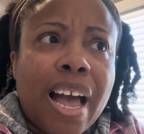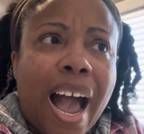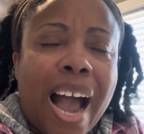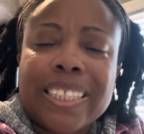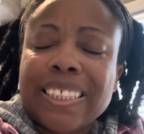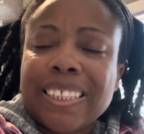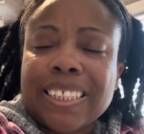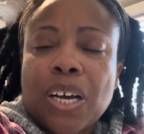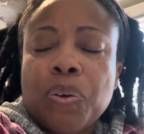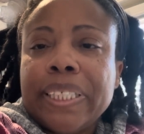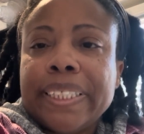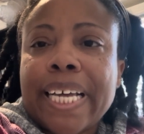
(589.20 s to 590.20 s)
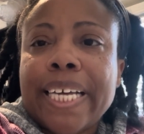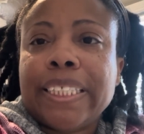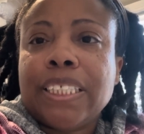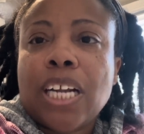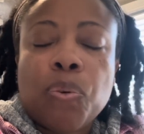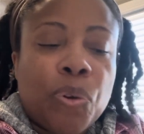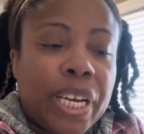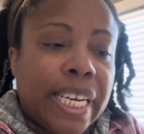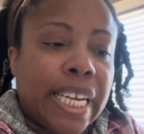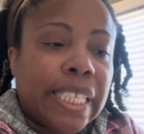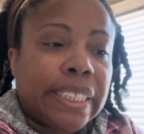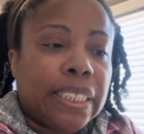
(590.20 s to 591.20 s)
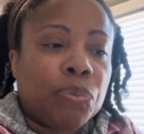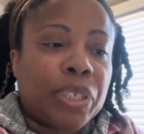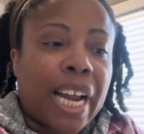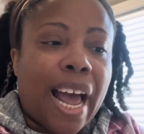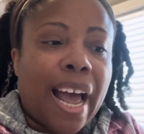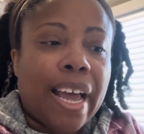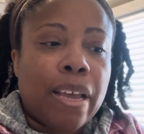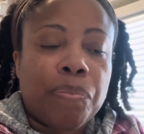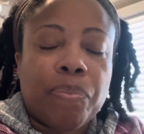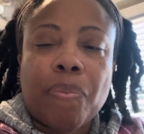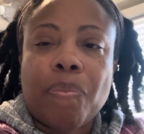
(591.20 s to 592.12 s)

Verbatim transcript: I just noticed that, you know, when it's, when I'm